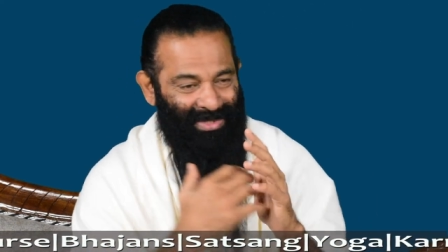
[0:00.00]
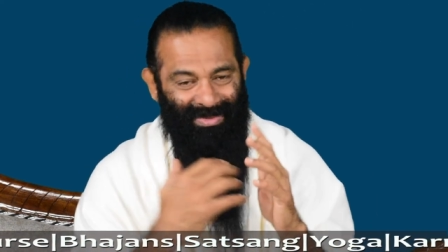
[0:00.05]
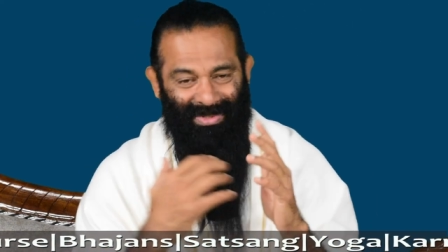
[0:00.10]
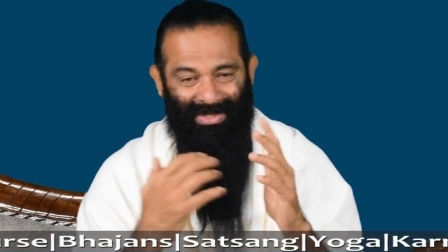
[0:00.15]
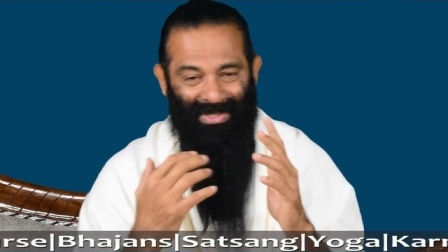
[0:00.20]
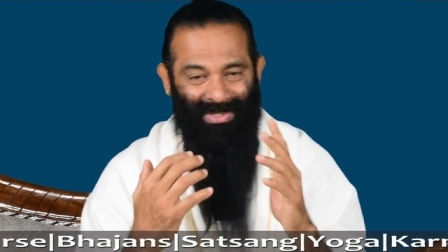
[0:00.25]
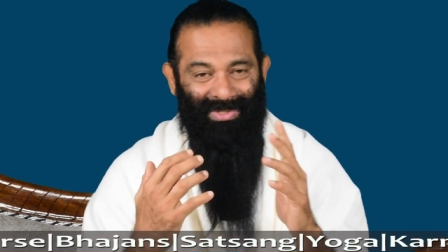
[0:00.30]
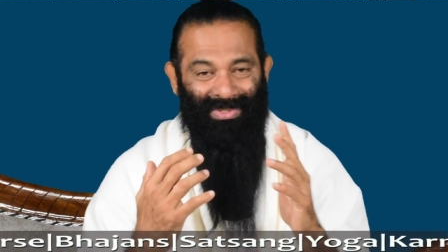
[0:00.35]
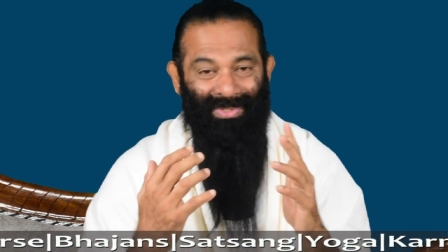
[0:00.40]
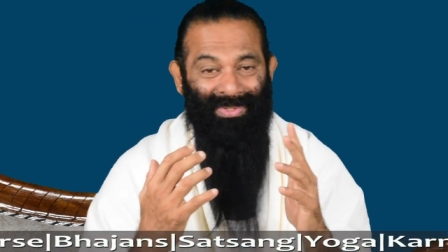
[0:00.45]
with
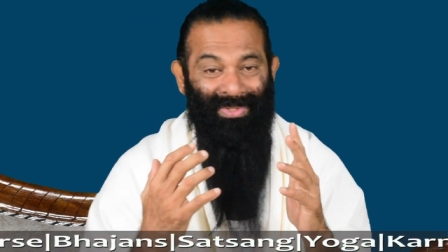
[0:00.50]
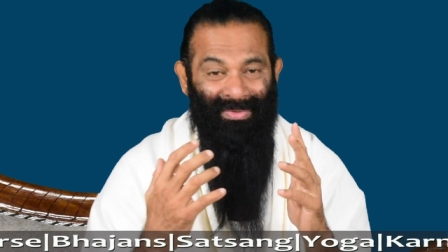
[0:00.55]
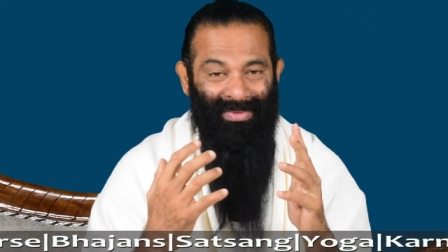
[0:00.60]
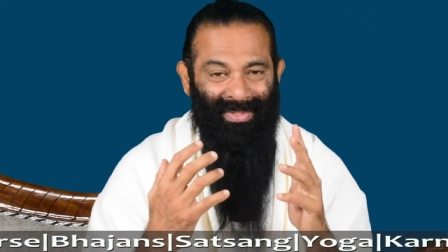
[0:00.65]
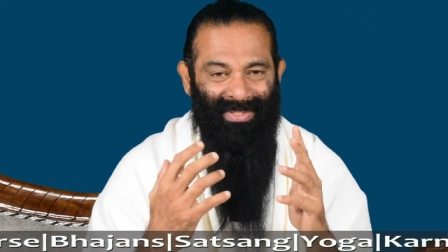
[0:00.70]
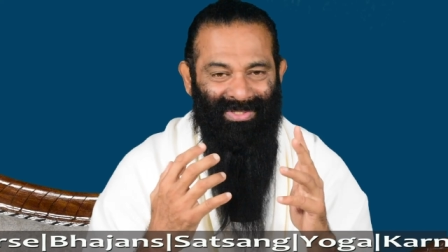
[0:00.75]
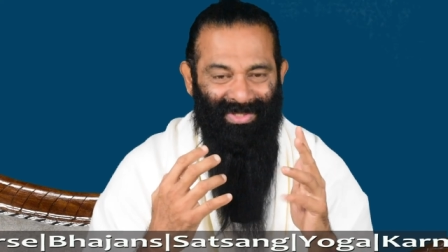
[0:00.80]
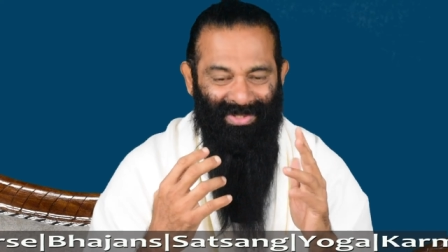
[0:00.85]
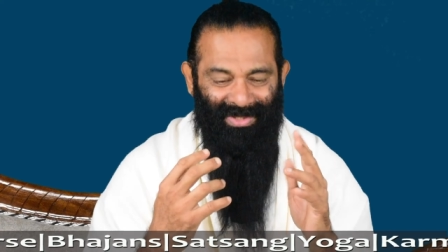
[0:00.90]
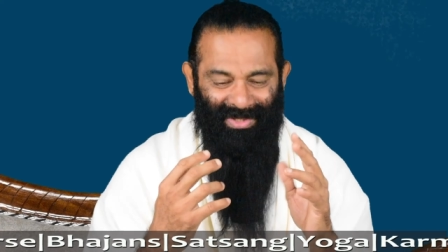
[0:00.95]
the
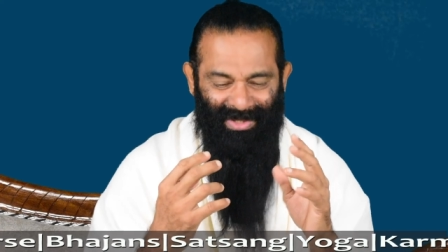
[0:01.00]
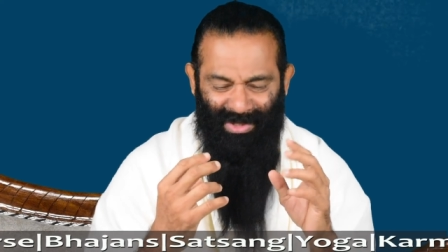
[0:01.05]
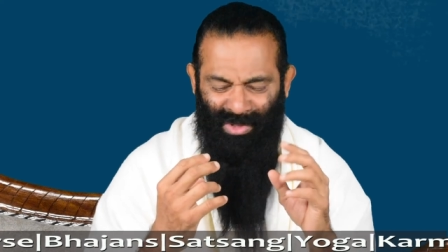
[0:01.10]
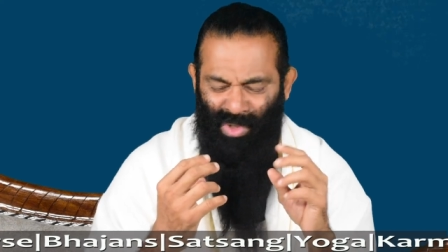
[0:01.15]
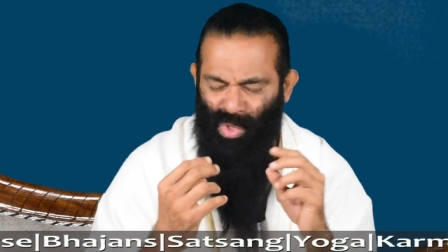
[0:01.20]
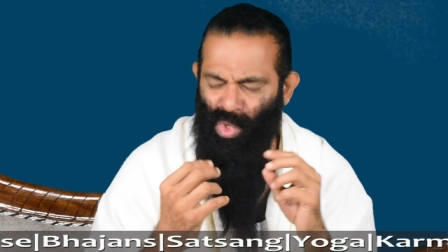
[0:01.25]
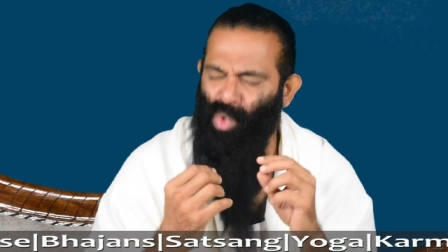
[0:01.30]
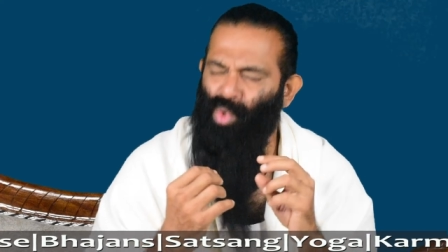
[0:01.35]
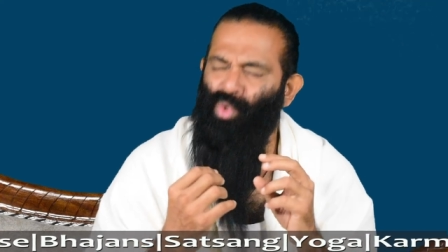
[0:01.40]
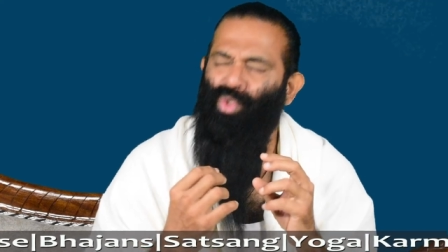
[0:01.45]

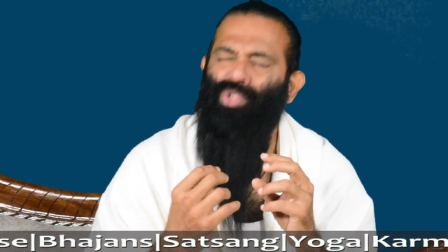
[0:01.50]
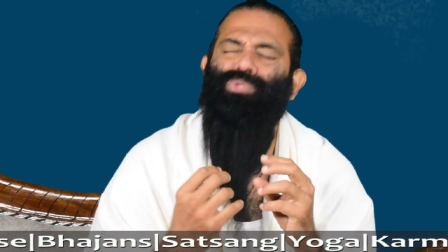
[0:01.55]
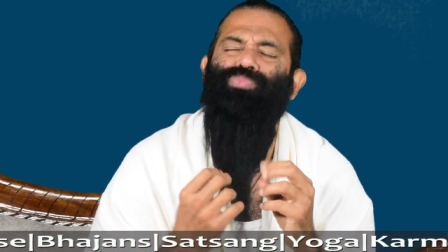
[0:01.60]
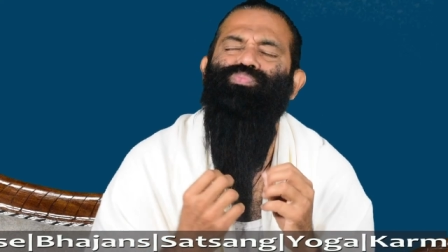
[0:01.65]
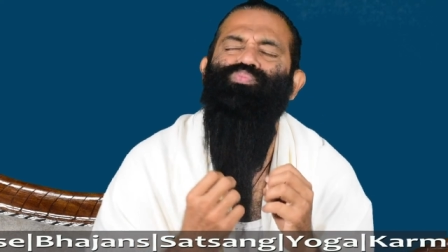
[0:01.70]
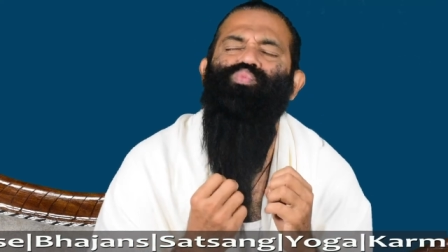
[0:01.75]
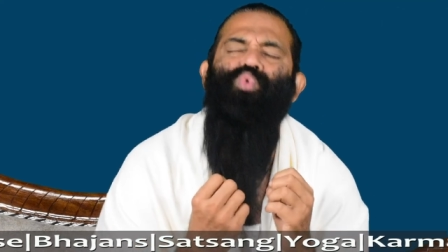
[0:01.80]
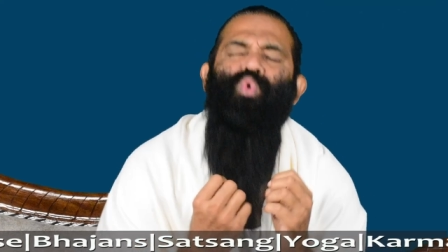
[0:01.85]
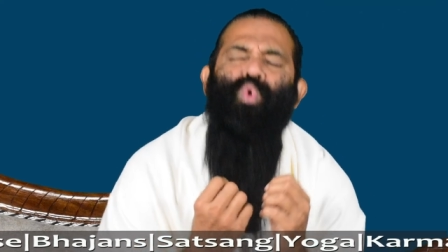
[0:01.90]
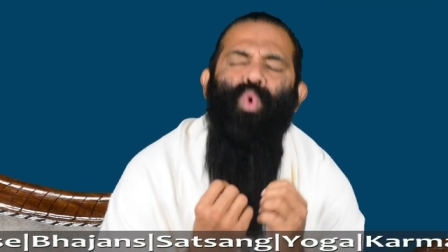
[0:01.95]
universities is
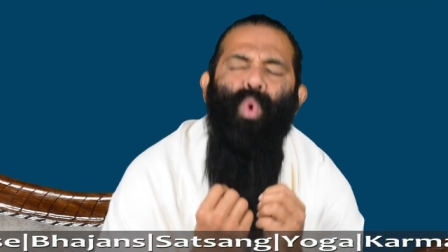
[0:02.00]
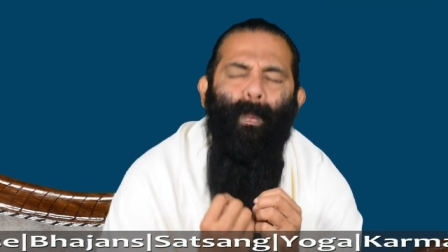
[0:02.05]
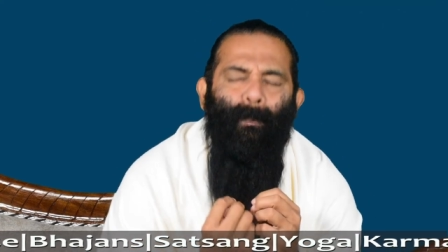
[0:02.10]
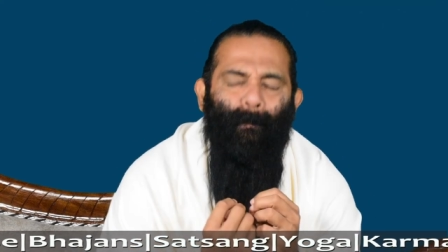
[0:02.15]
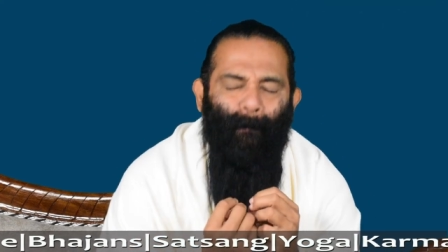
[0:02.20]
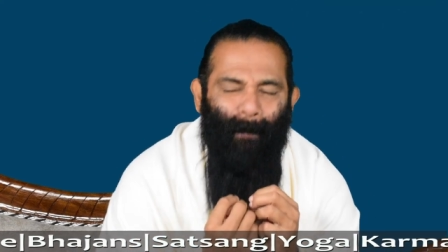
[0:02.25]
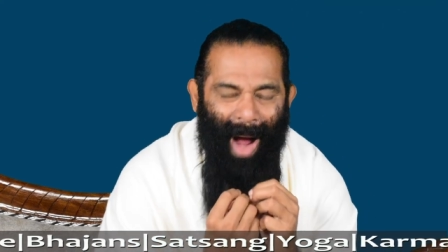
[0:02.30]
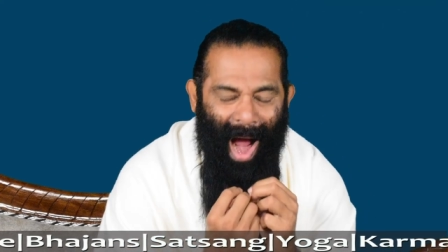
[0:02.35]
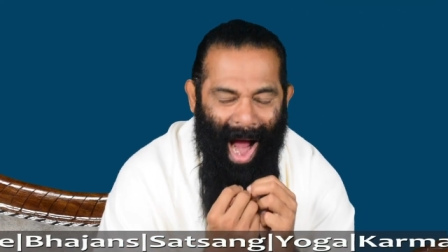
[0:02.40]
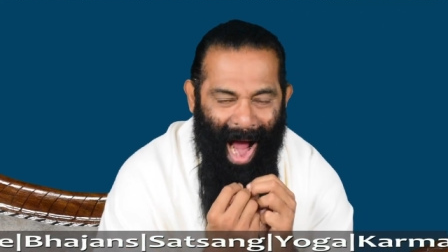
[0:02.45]

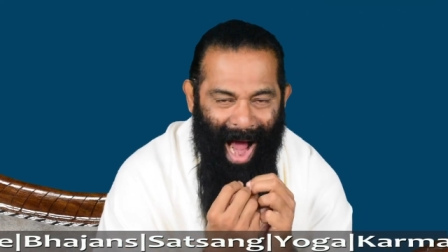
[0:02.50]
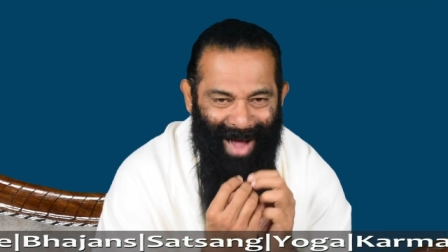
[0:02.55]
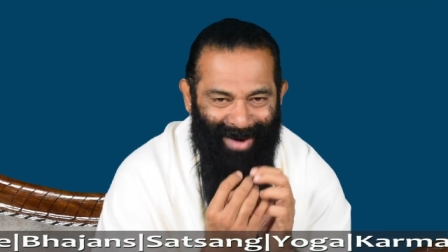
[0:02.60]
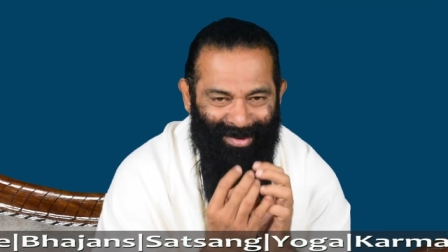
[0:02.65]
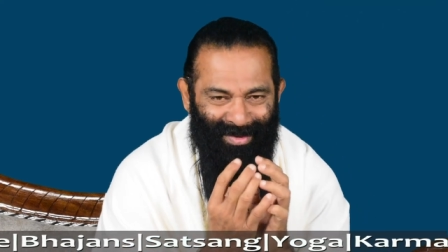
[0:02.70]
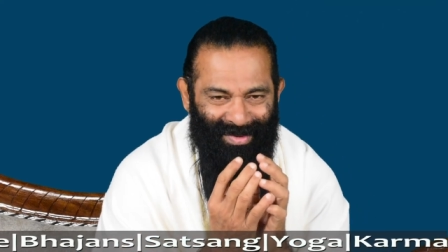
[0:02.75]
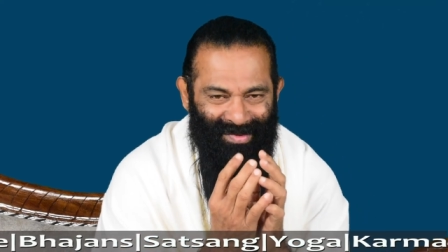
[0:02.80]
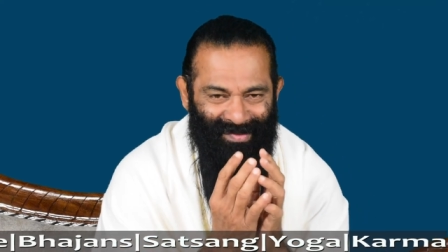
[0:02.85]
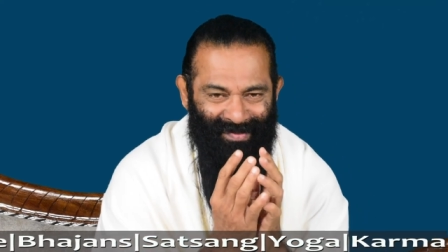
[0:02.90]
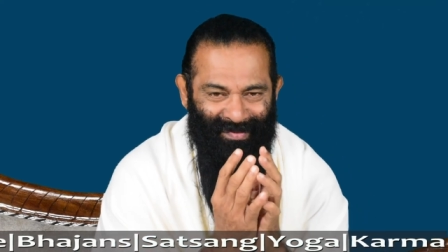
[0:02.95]
more
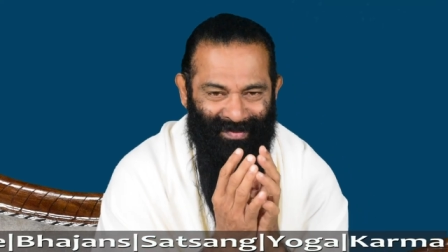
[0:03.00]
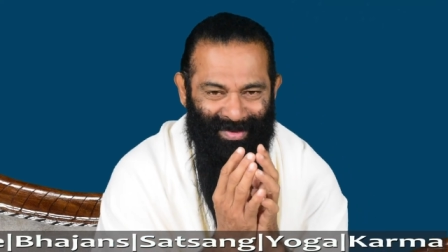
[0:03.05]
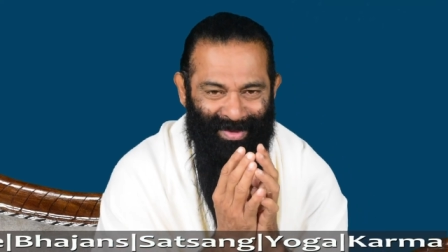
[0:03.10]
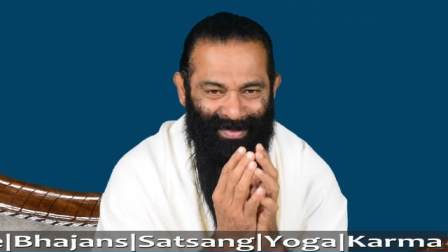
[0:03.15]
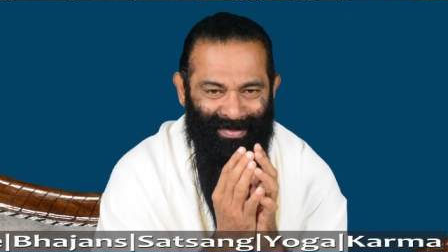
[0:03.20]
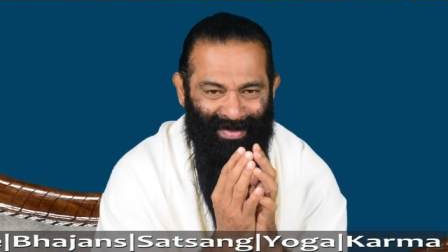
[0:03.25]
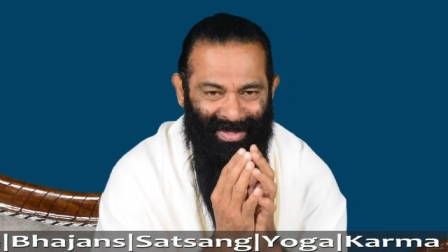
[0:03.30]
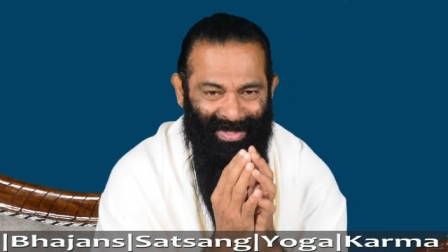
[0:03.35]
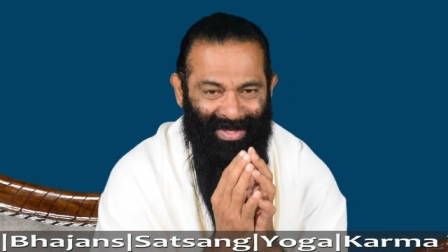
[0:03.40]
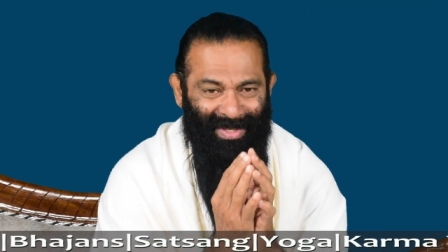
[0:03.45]

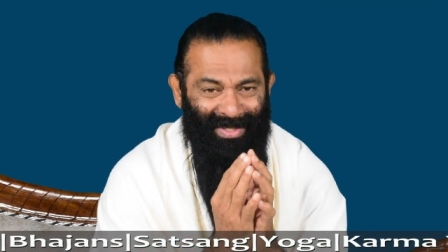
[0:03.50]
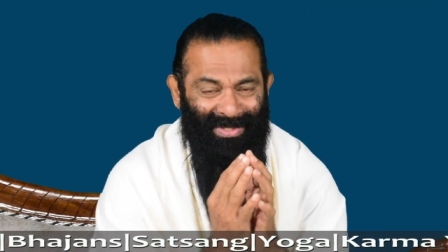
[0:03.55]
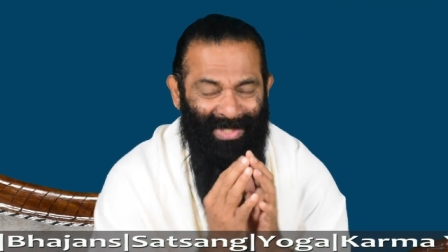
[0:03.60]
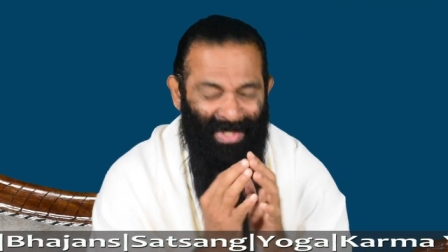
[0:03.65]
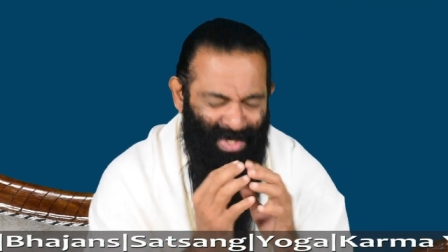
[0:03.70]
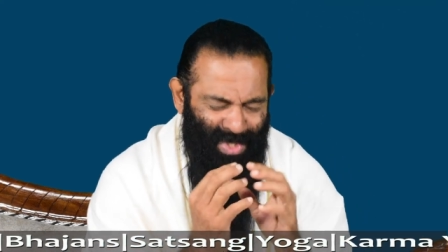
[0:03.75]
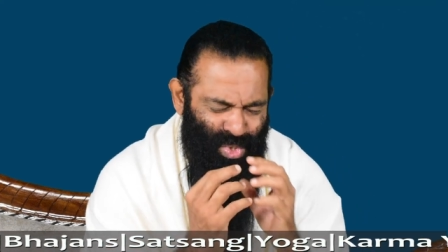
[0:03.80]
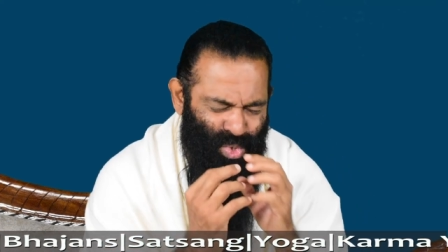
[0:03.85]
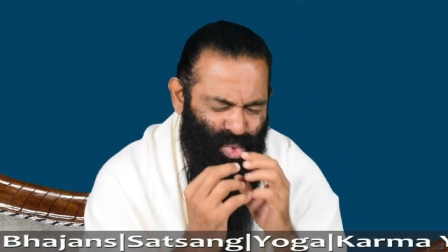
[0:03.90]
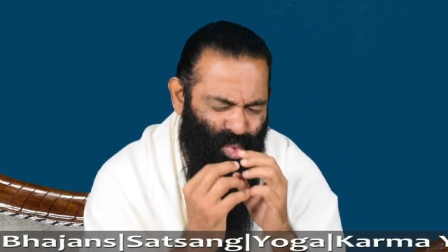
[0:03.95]
powerful
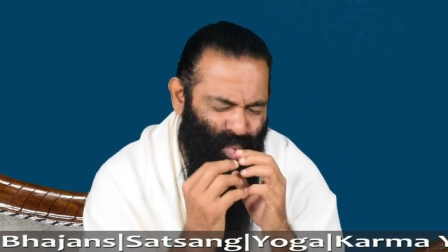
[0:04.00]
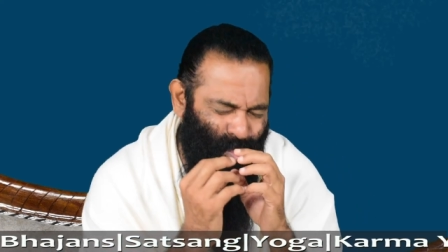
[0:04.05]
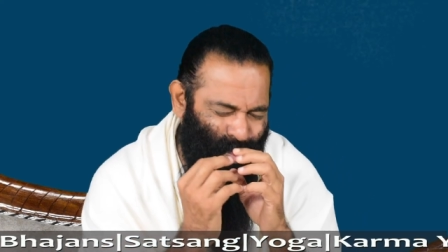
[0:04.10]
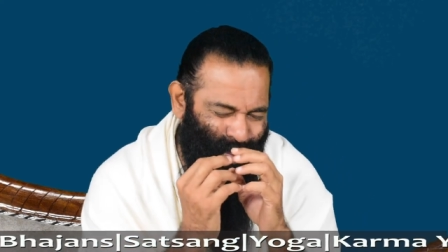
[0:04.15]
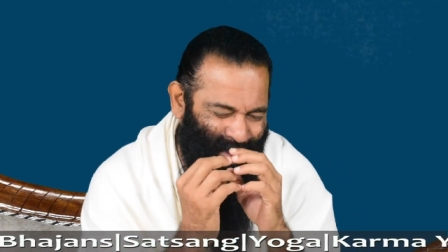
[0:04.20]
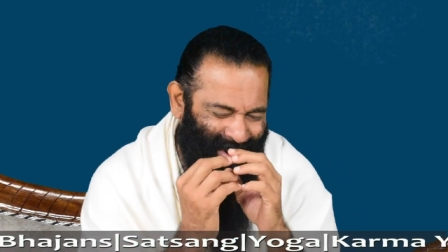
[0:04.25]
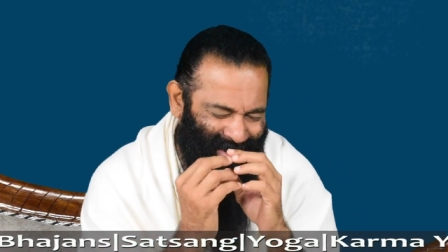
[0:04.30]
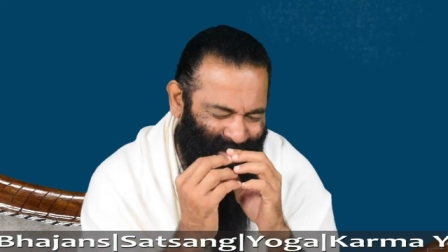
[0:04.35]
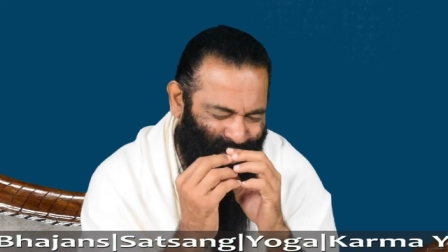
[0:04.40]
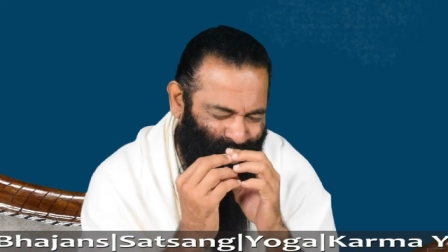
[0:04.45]
because you
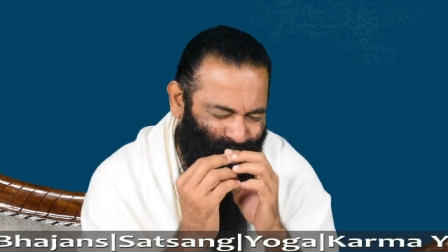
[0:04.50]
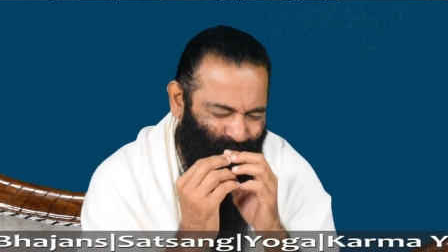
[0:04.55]
work